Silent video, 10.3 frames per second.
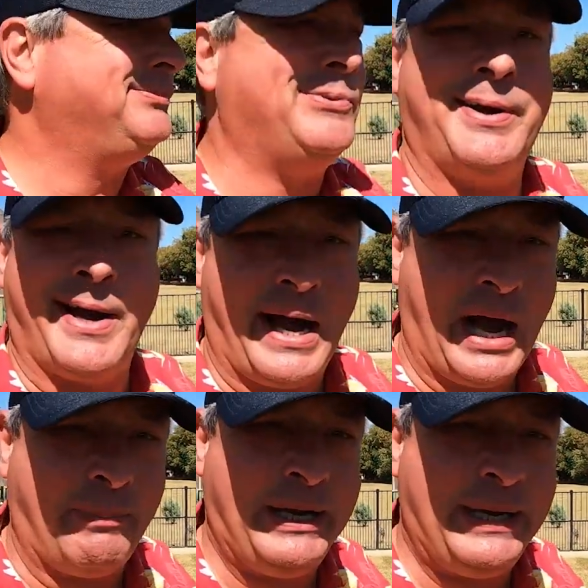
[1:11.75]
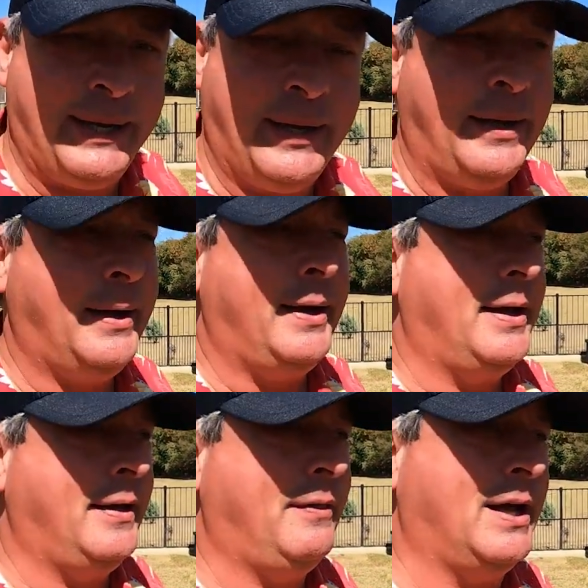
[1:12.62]
one hobby,
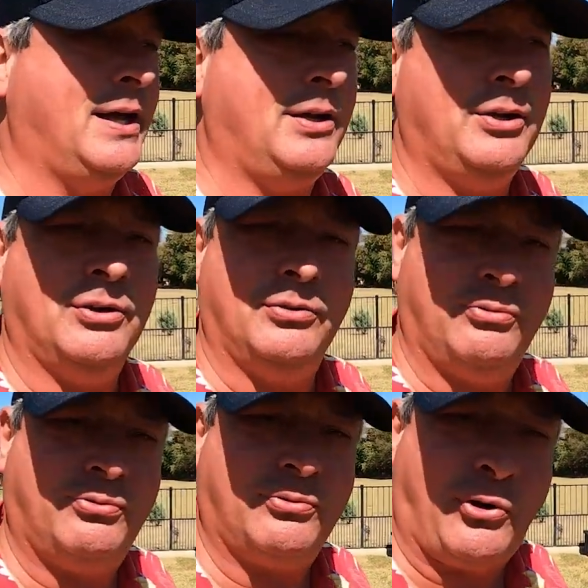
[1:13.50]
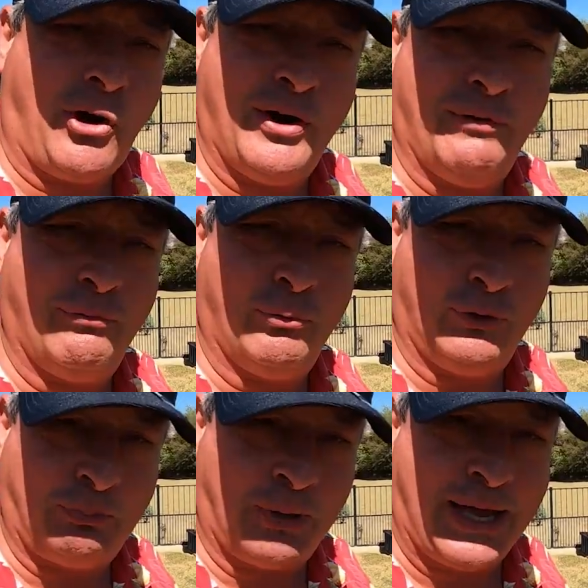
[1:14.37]
and that is
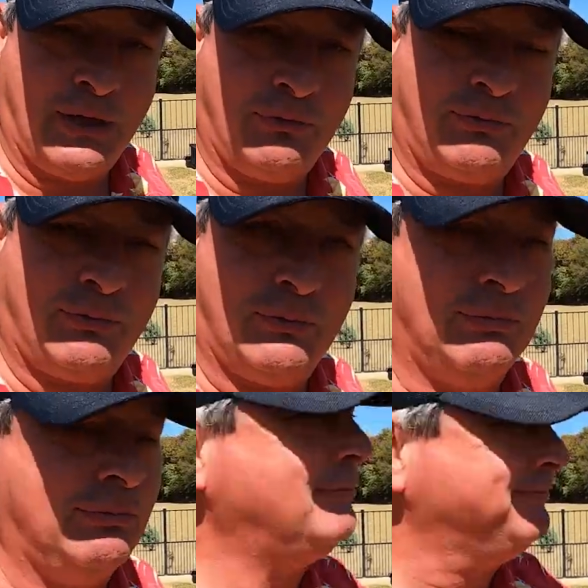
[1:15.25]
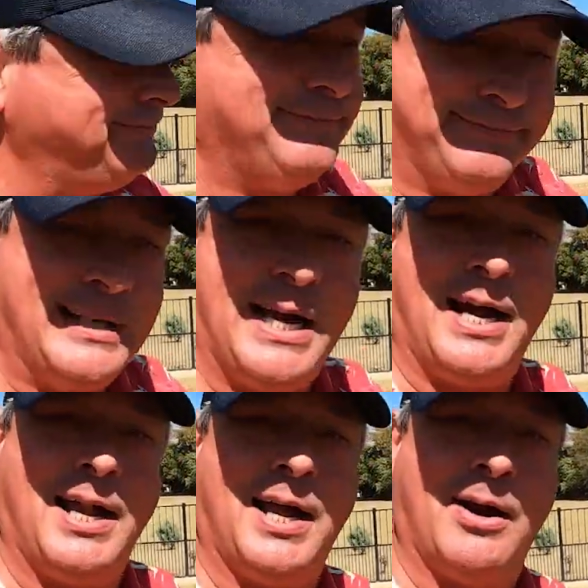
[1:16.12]
carnivorous plants. Yeah,
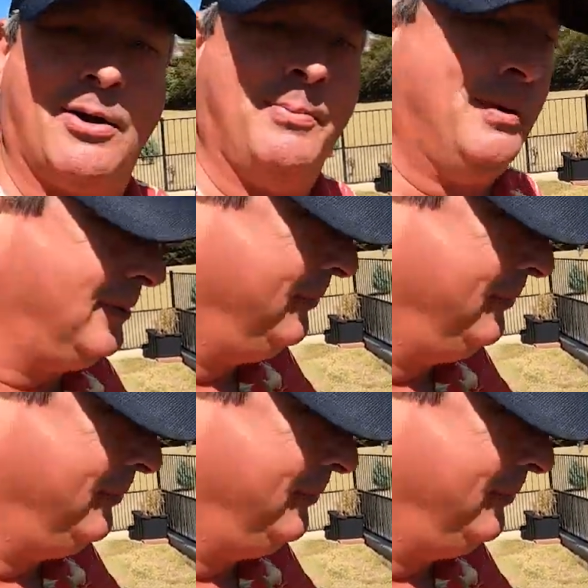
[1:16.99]
I like them.